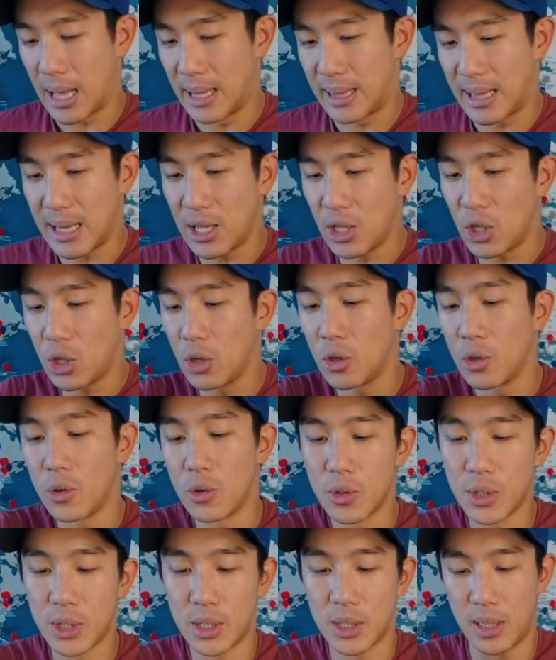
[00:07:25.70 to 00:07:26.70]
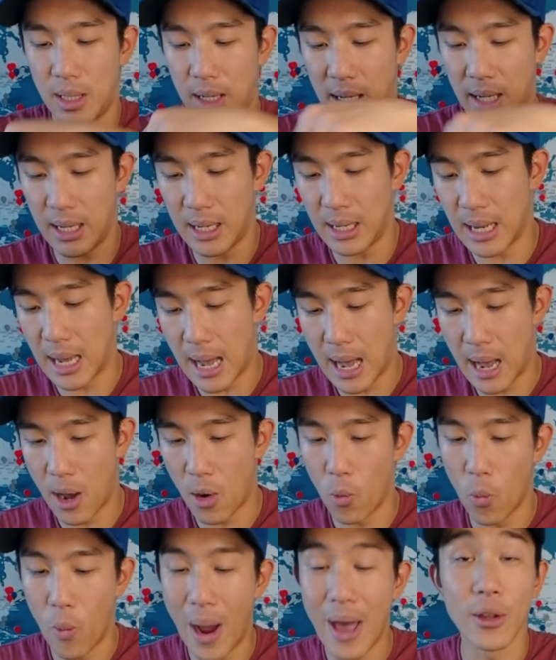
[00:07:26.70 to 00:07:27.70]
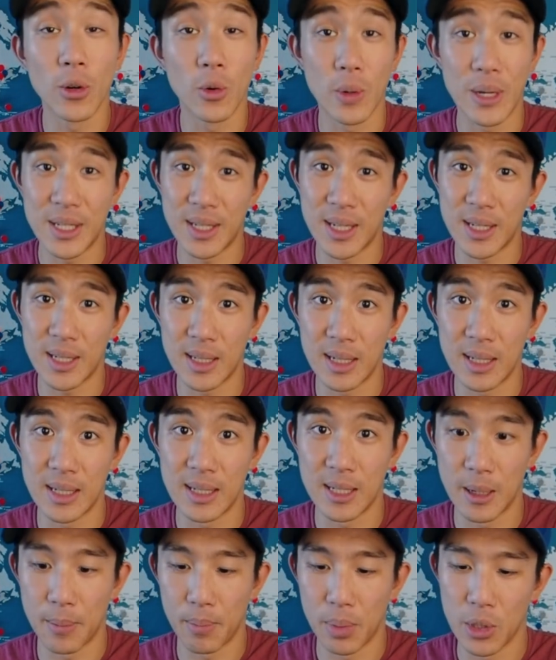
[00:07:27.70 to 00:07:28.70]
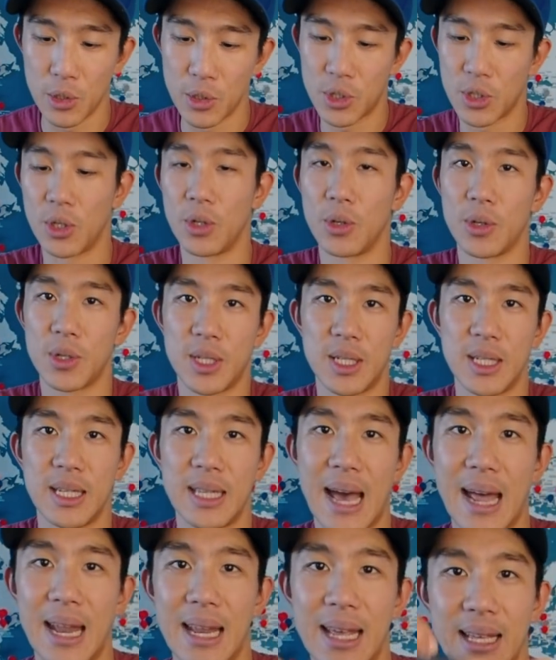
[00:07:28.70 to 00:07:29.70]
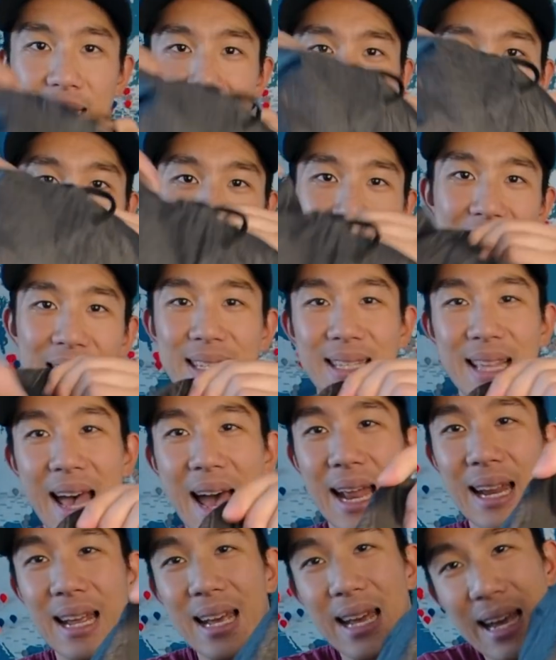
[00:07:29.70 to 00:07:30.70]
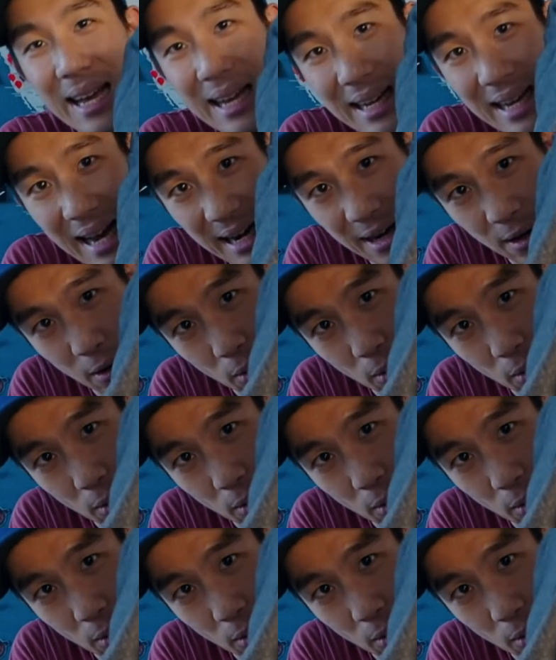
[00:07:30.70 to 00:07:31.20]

they use the weather-resistant zippers, so you'll see that it has that kind